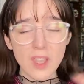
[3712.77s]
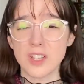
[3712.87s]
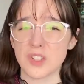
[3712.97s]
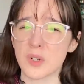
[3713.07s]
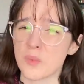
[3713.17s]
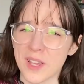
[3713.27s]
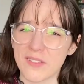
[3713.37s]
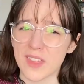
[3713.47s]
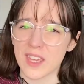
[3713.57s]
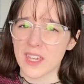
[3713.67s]
a certain way
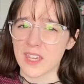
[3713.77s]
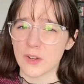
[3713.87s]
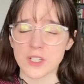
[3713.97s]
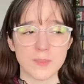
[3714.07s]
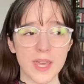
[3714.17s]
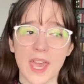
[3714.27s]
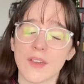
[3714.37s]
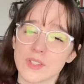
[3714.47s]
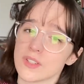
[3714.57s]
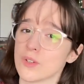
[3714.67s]
of thinking or to
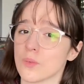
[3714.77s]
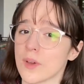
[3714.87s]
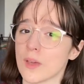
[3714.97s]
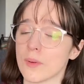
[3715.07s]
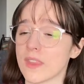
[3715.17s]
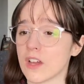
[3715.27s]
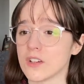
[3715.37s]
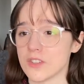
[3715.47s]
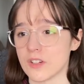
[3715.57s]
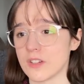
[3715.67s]
behave a certain way when they are
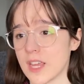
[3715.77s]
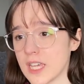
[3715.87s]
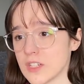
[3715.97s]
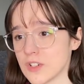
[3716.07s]
a certain age,